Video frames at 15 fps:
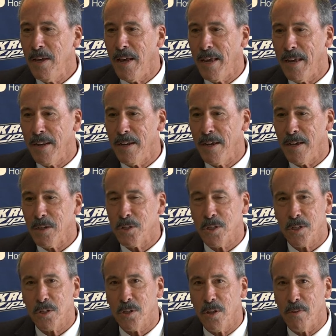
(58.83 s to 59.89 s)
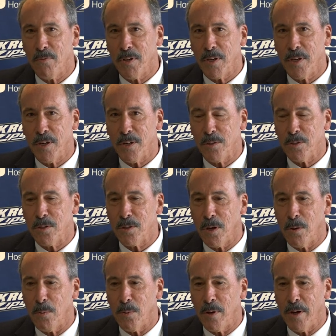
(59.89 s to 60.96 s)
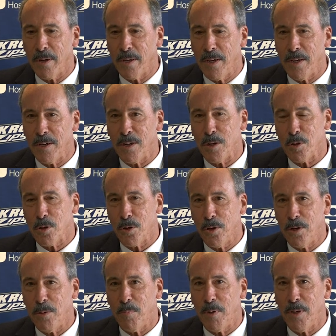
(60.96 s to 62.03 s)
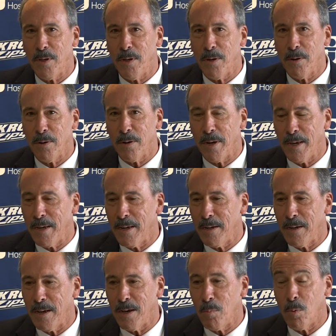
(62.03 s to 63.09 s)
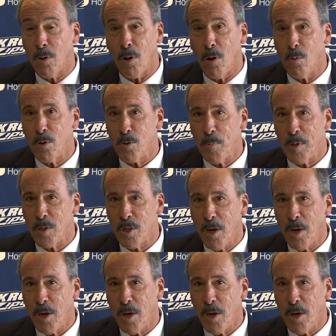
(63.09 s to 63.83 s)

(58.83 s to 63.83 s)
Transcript: and 6 lovely kids. So again, it's good to be here, and we'll always be a